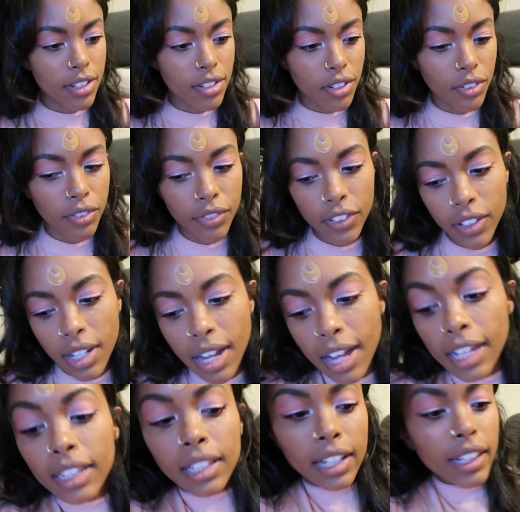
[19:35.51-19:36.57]
So for the
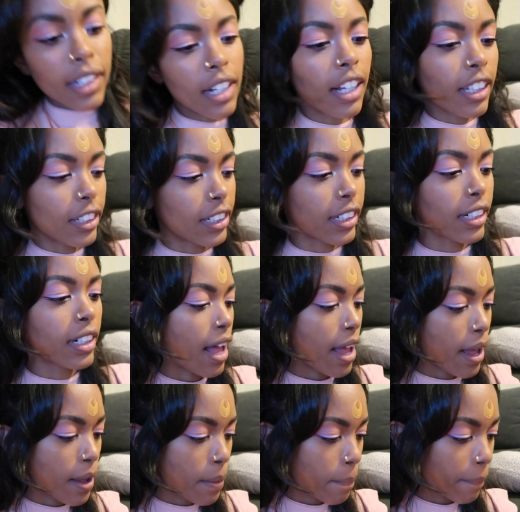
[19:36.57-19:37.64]
highlight color,
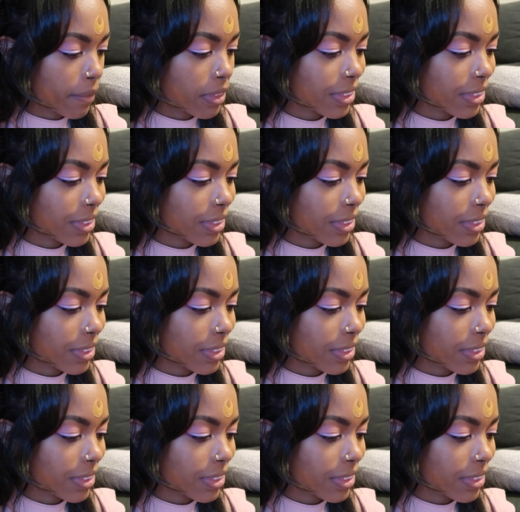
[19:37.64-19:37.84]
I'm